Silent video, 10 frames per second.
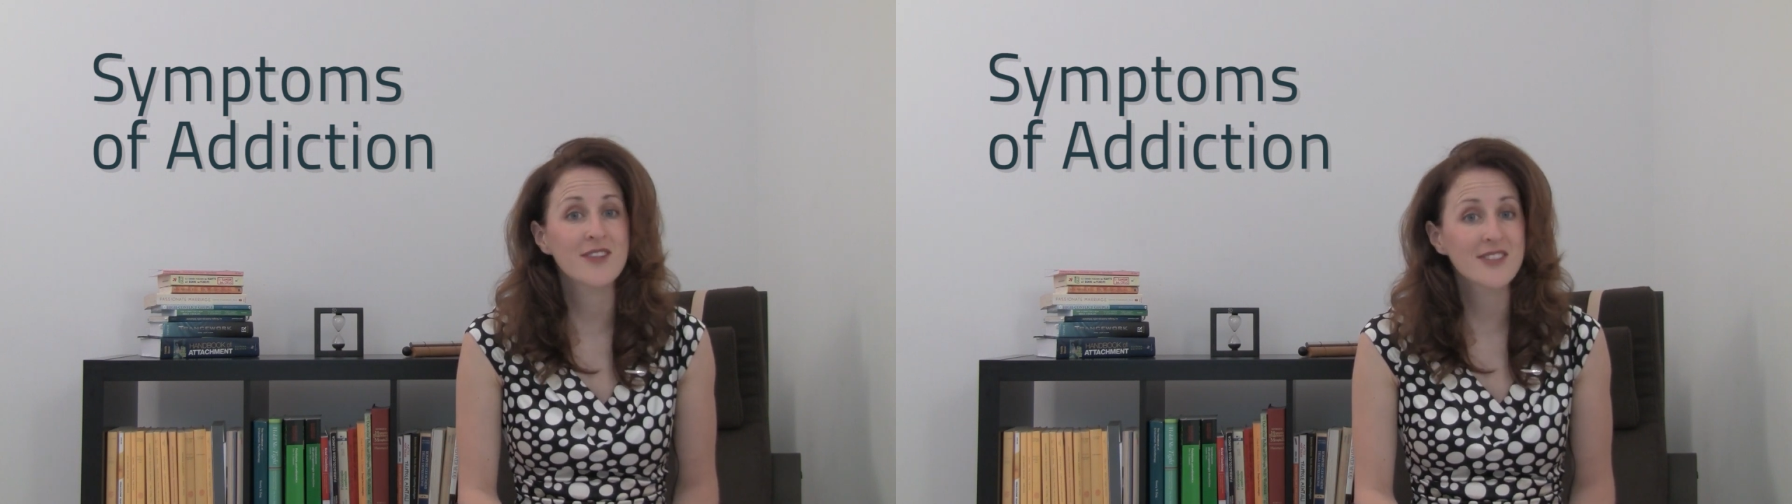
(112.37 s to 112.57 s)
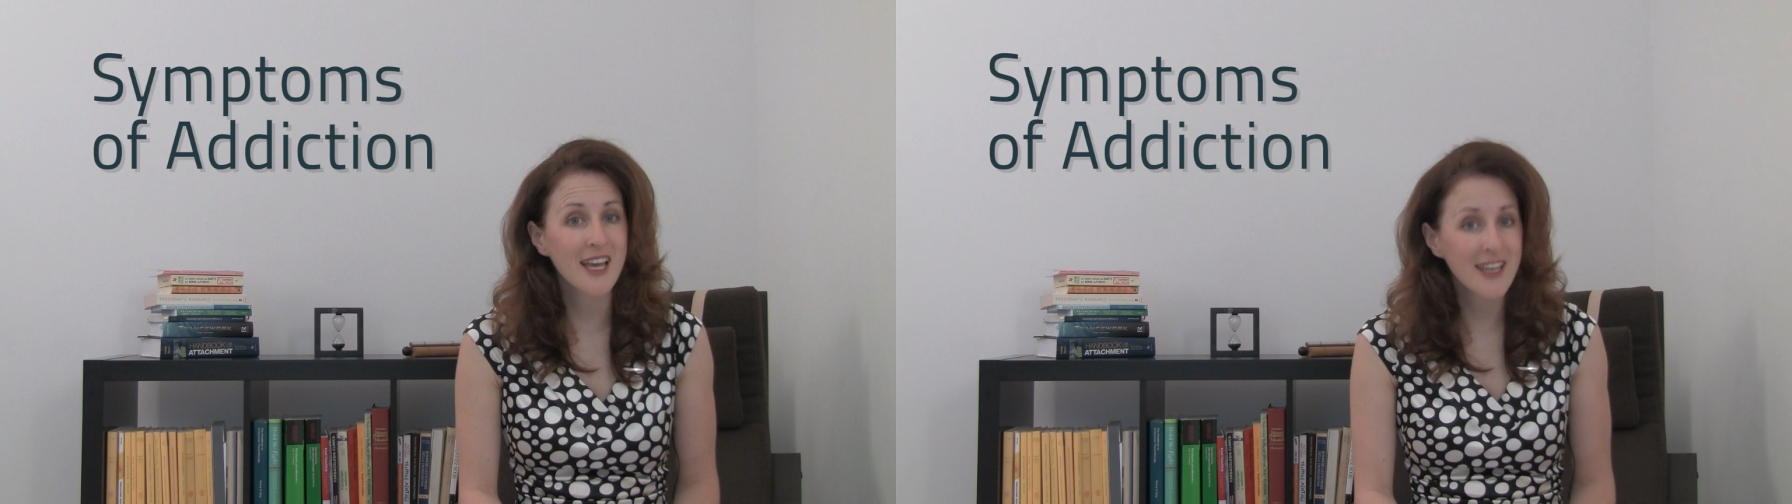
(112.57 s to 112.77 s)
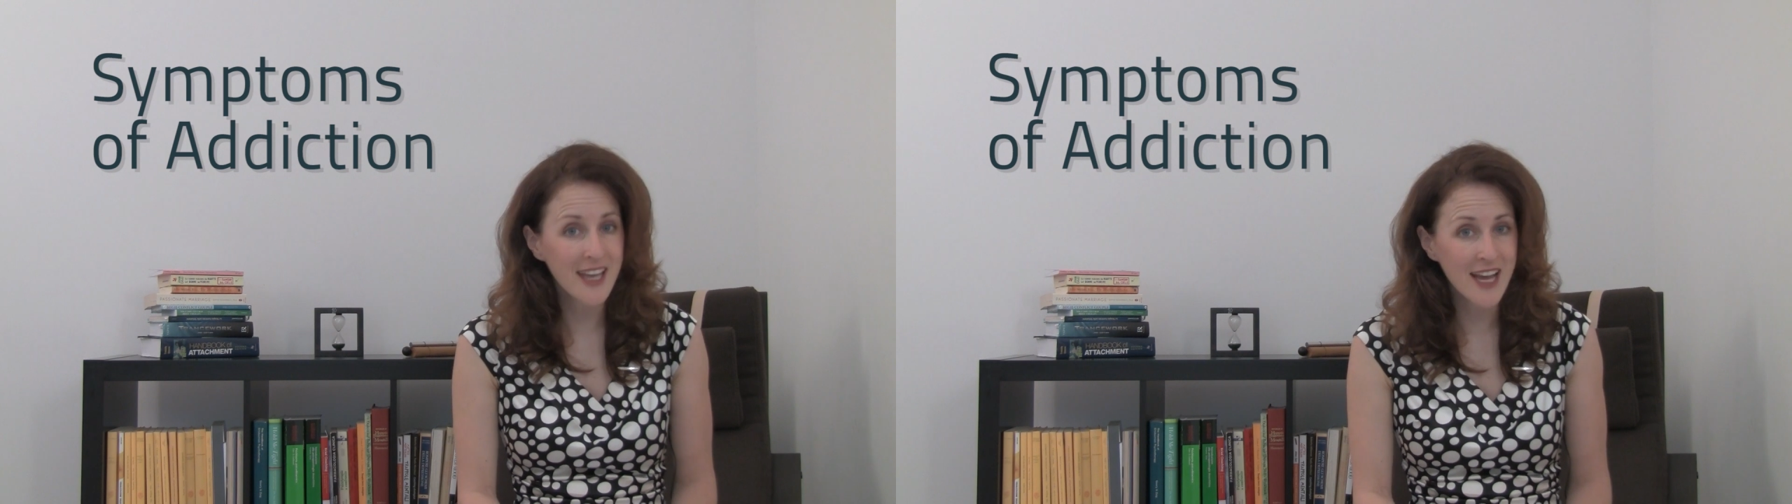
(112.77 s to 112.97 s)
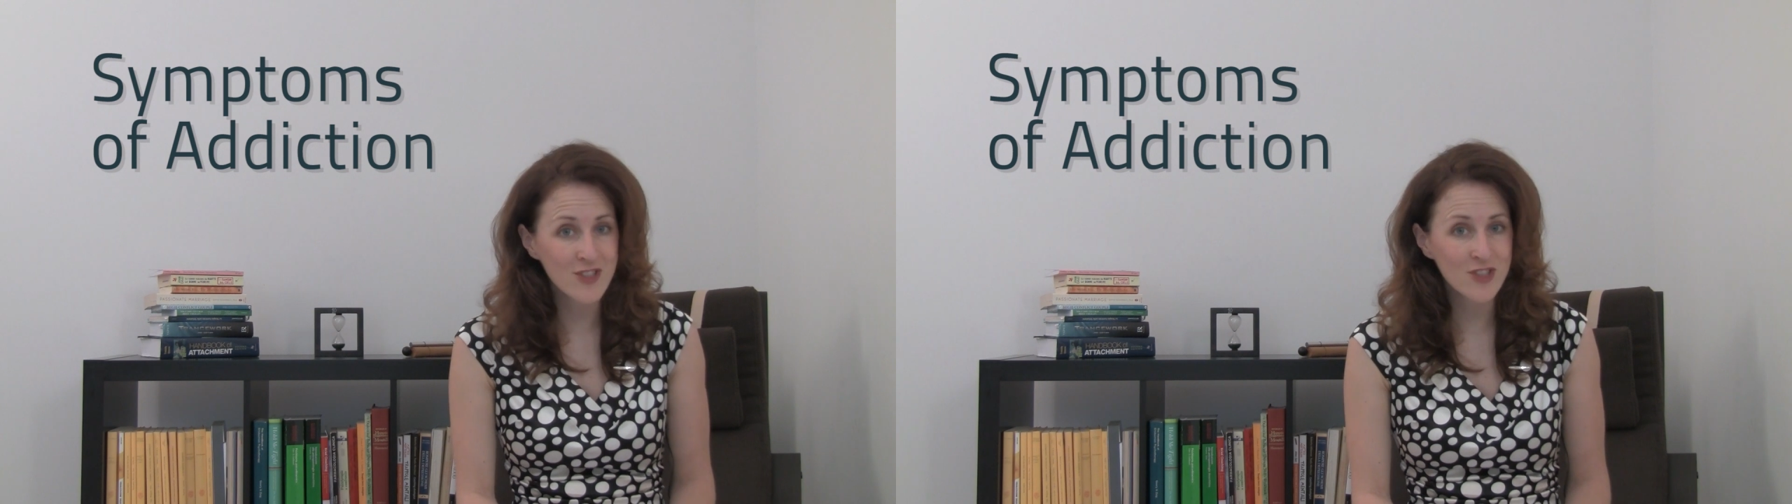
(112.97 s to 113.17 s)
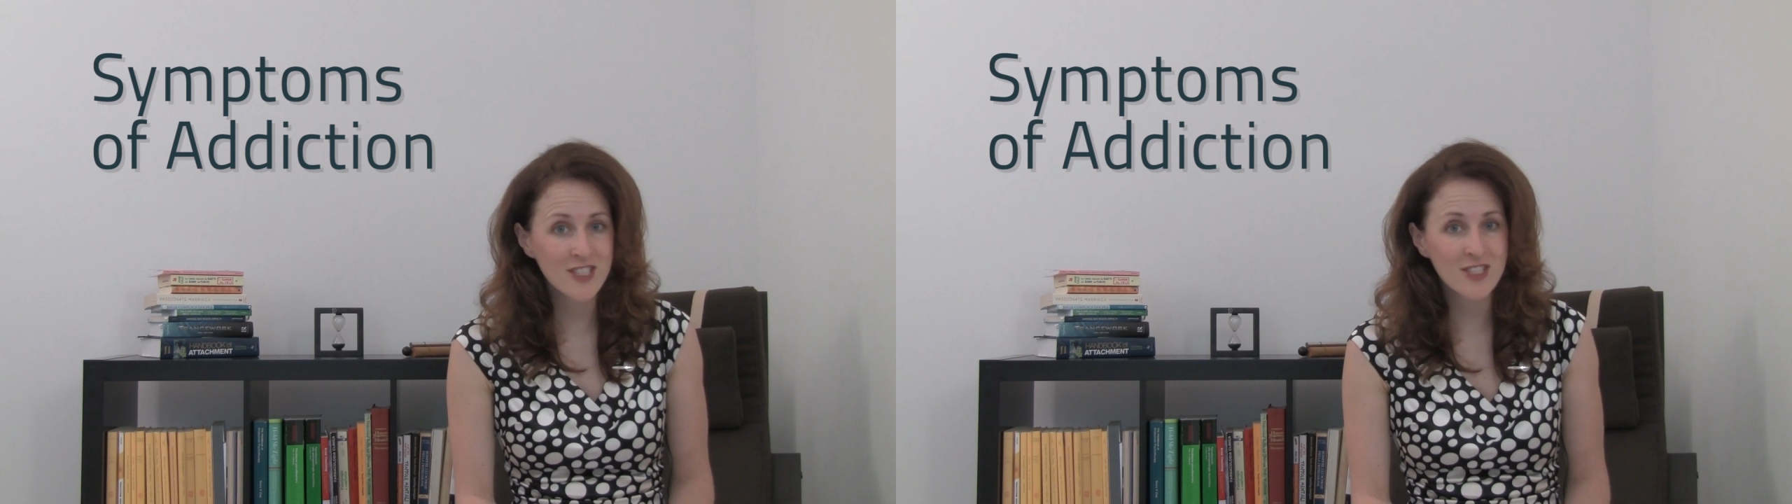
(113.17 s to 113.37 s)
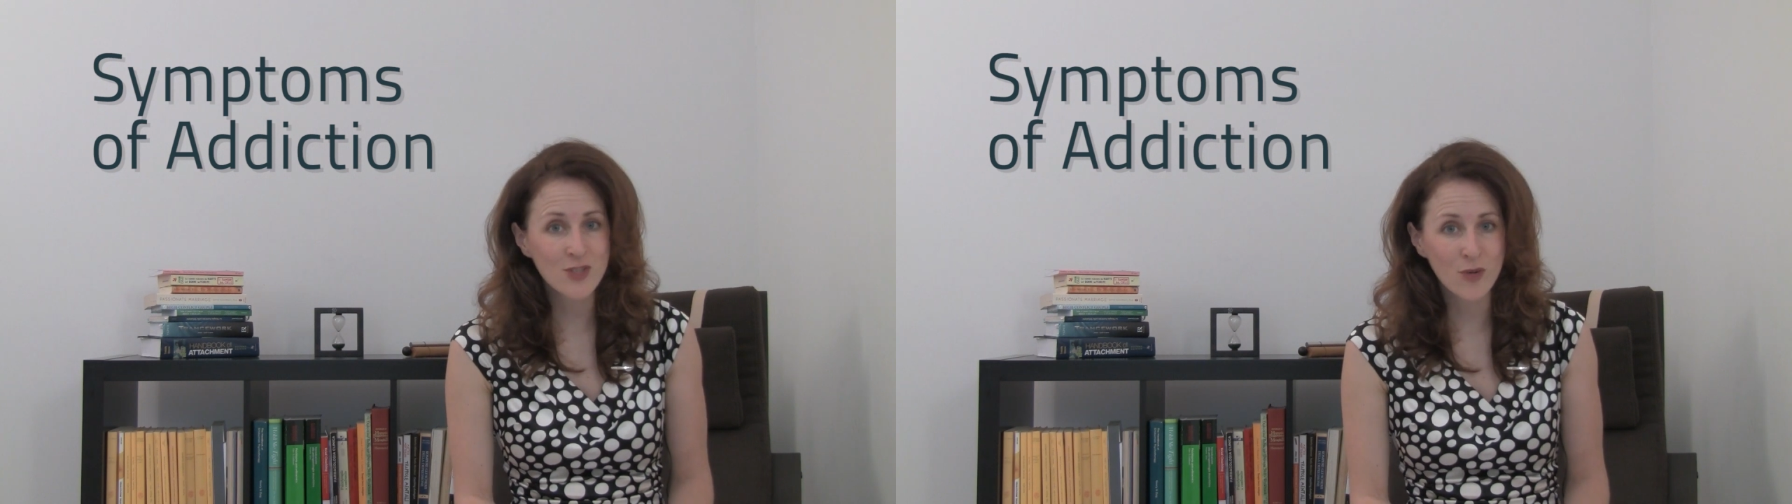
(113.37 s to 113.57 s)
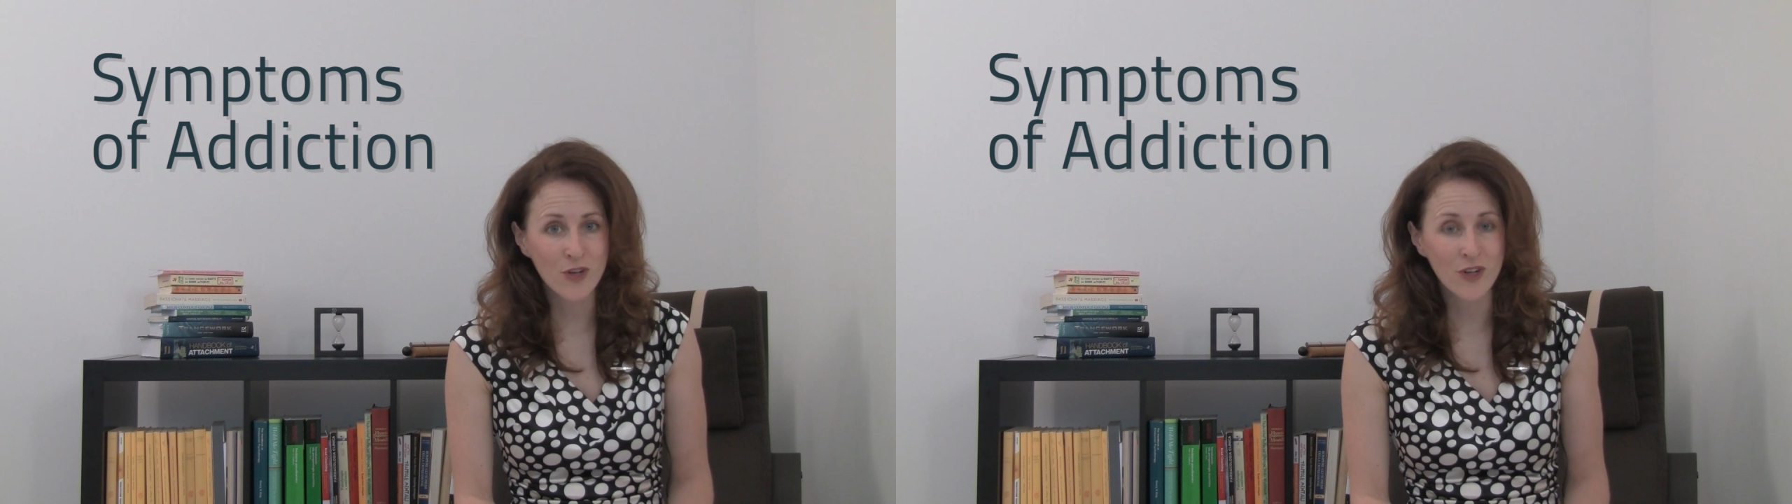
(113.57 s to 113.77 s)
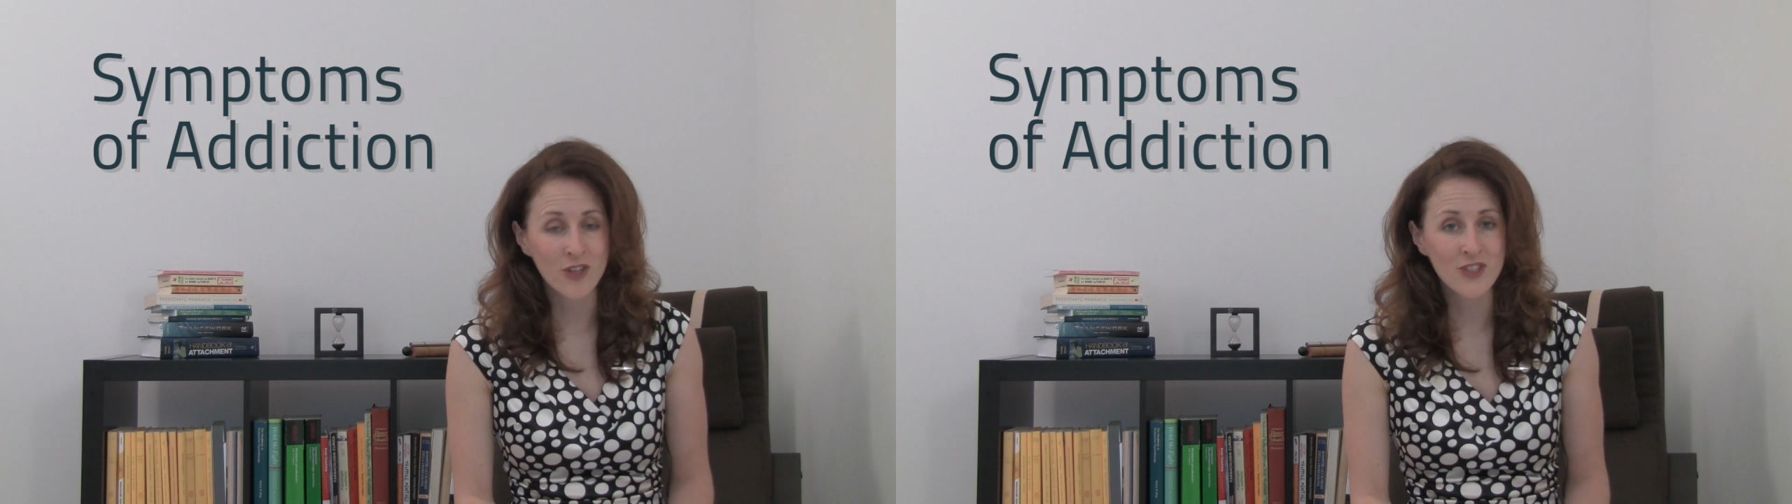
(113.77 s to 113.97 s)
of Psychiatric
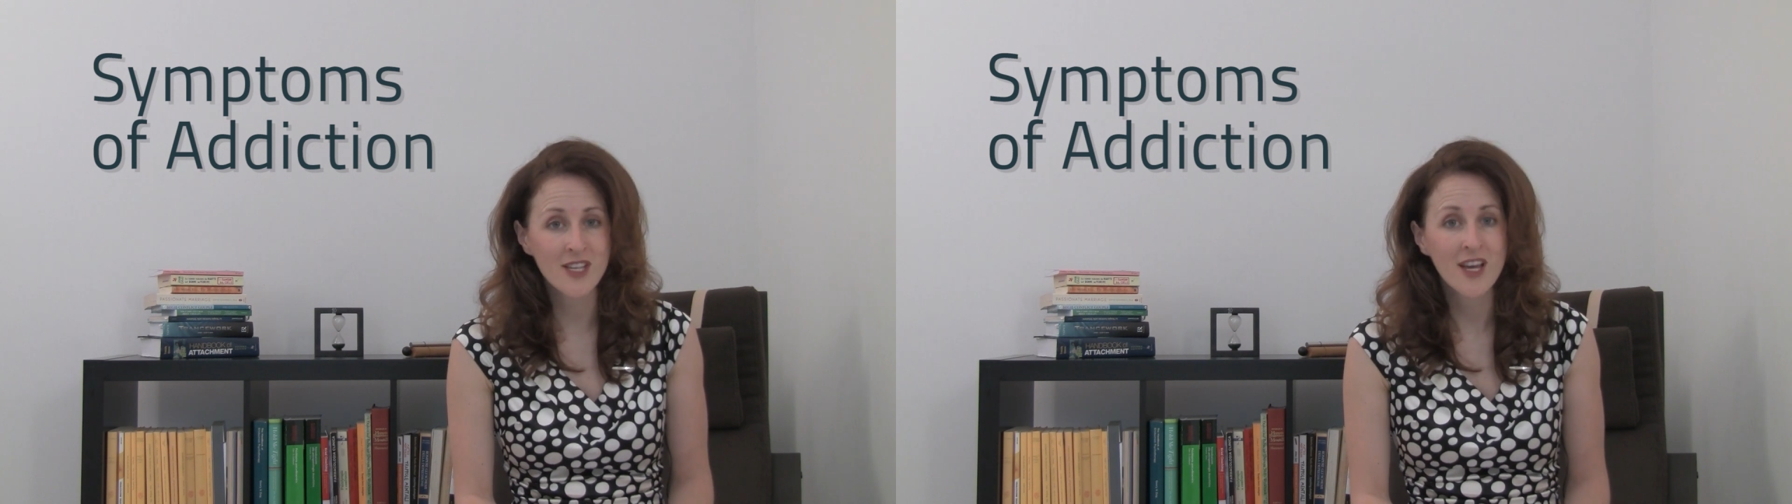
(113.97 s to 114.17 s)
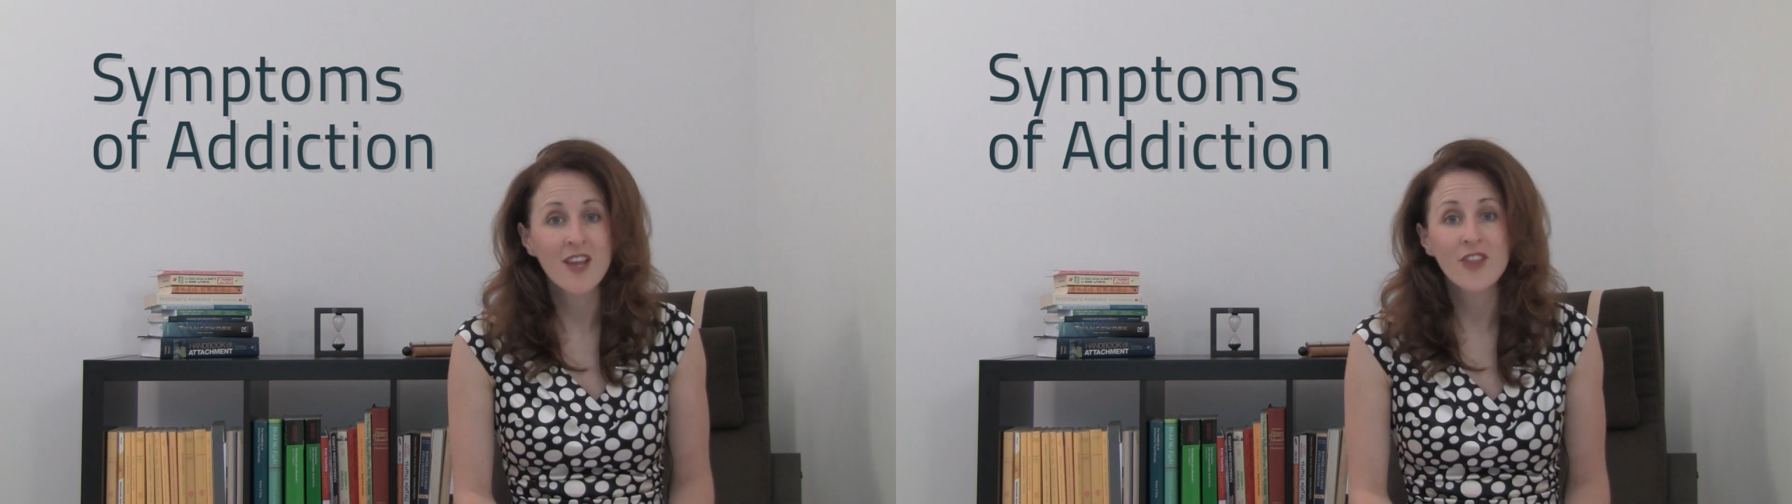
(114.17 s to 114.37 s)
Disorders,